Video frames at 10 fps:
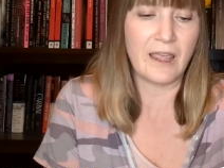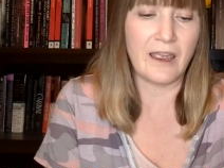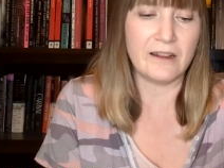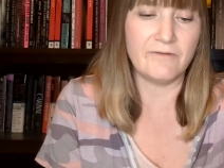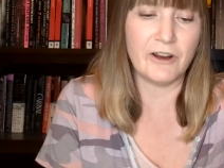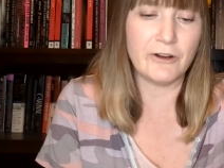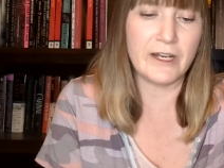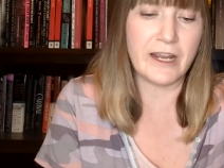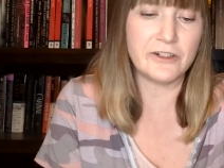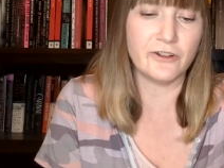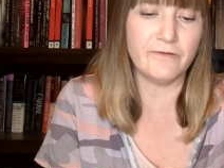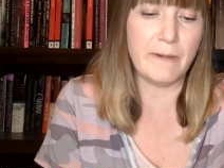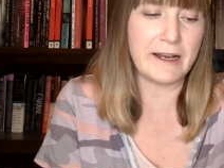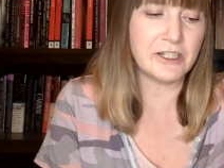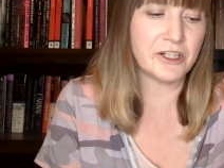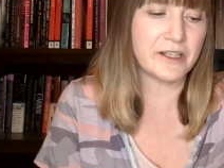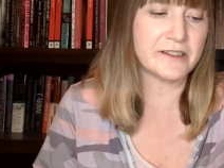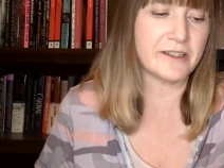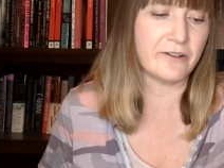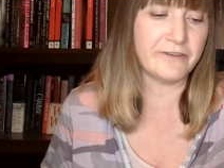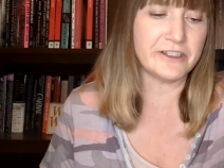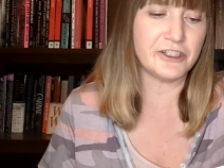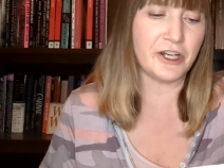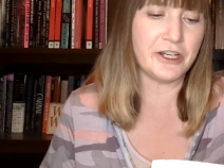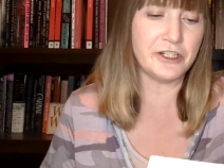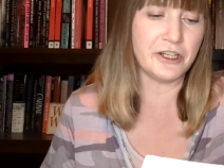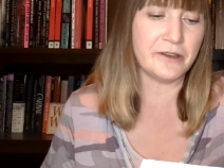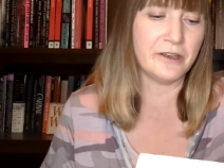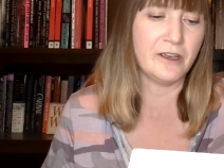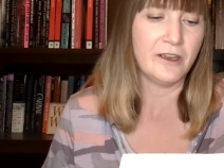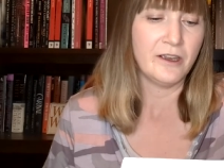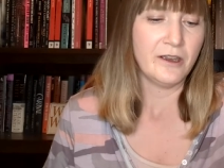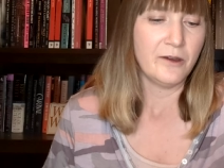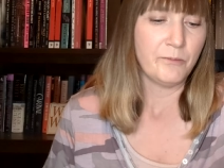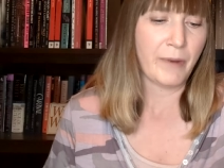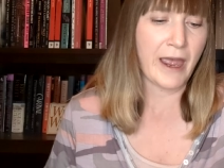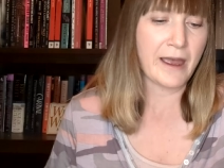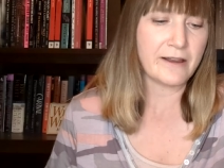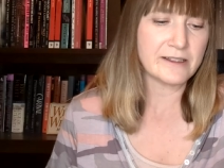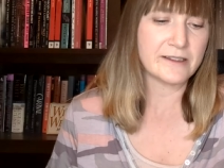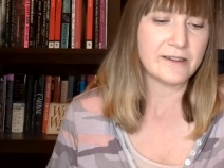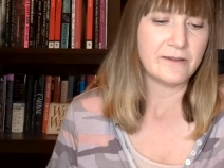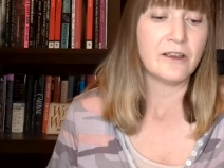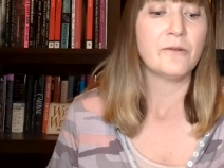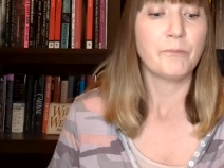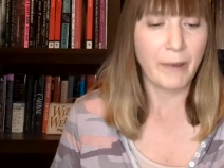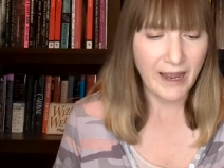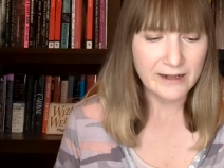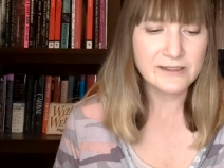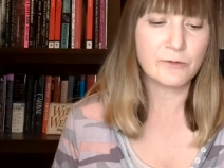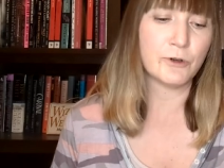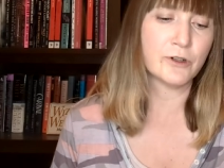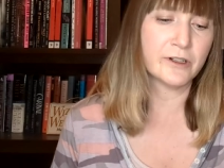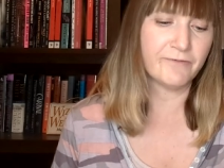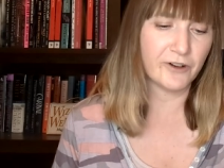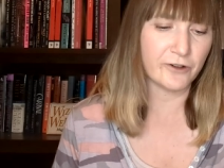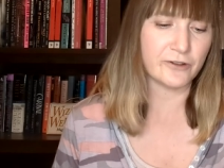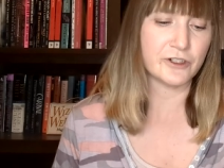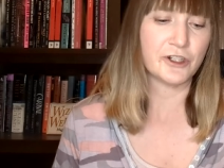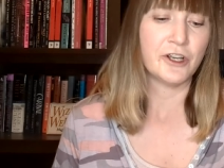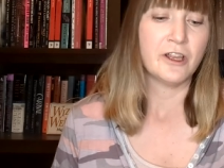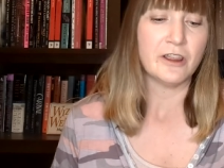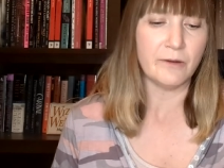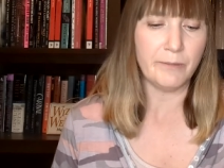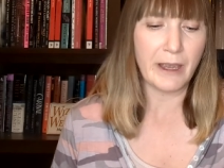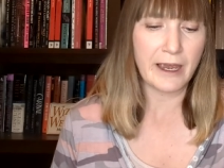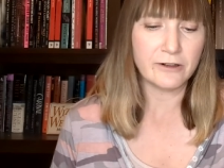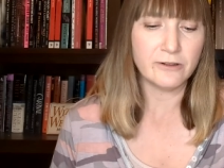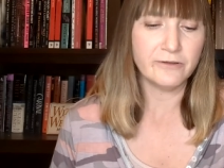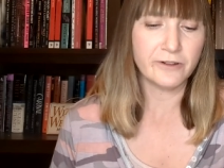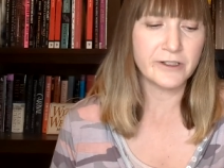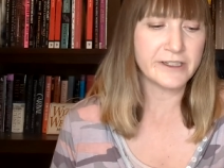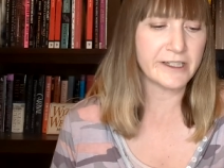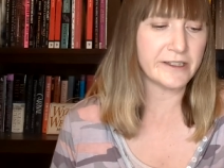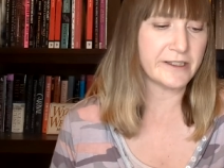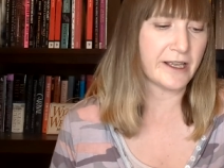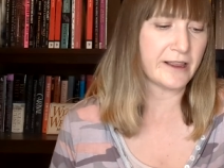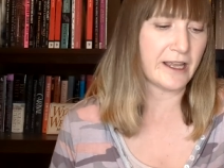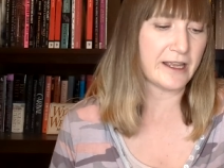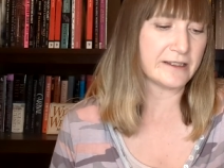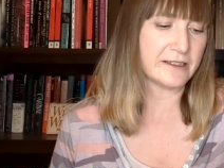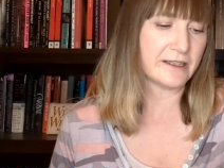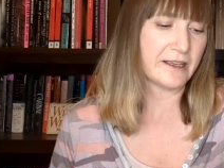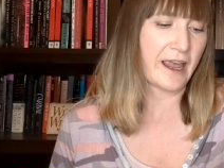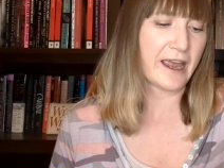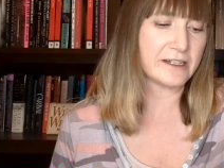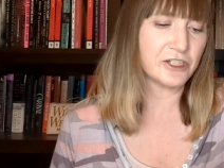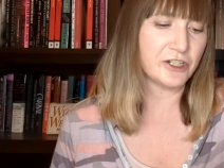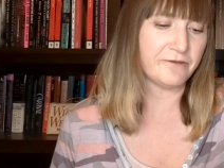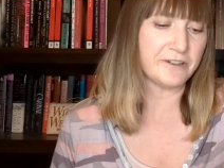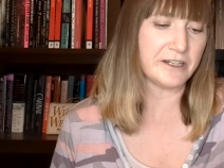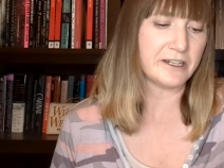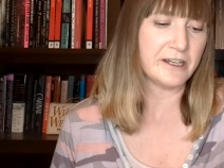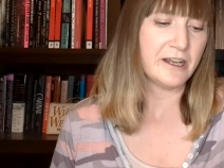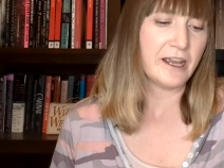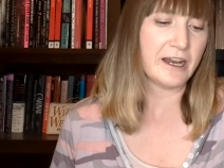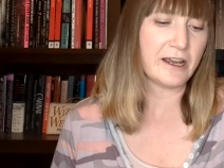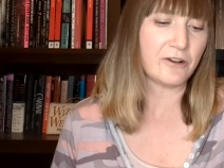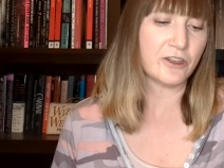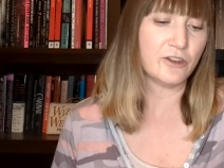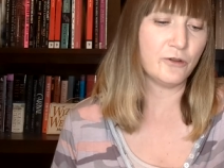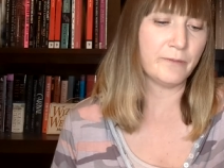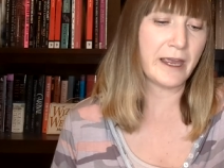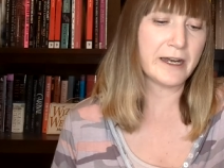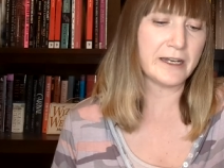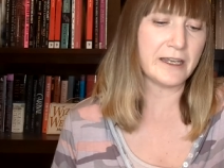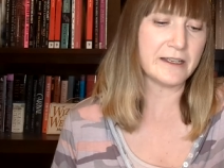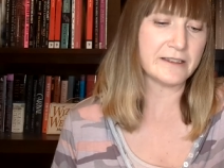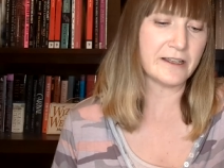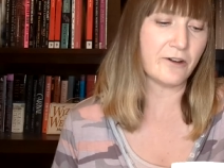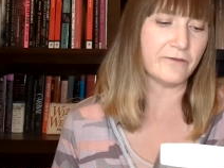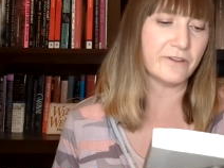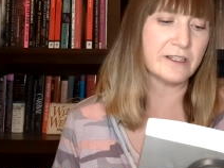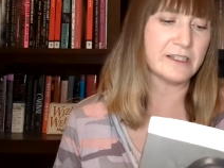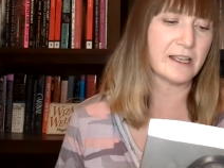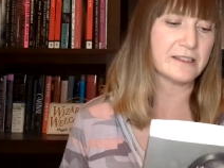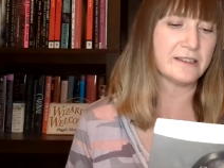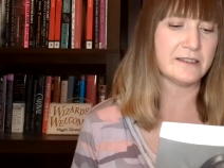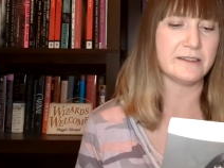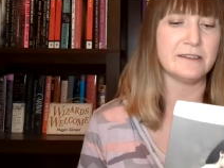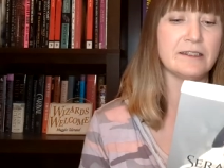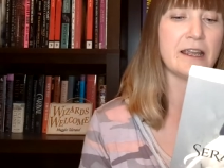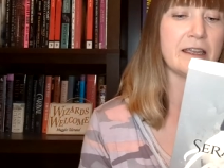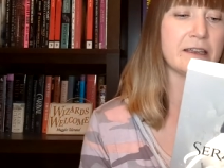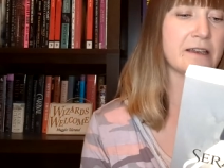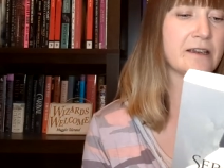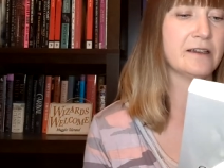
and the very nature of magic itself is changing. Paths will converge. The battle for the Sunset Lands has shifted, and now humanity itself is at stake.